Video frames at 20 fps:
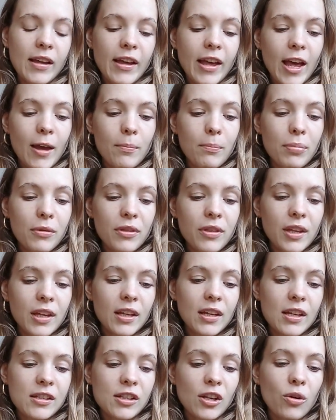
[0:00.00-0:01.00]
Empathy
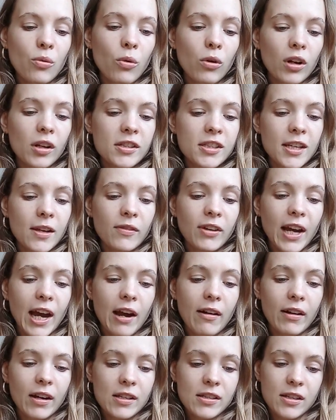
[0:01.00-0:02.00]
is a quality of
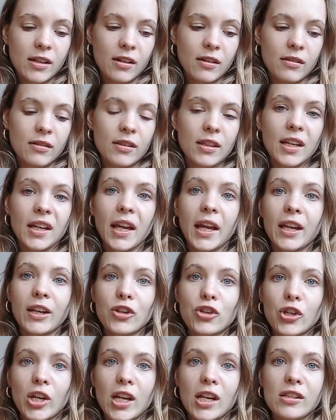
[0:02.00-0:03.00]
character that can
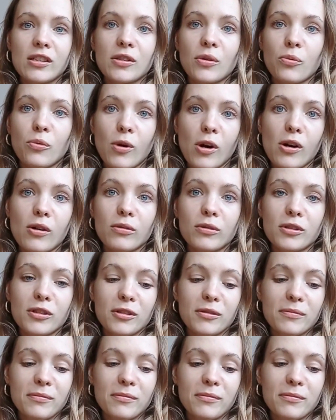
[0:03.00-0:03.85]
change the world."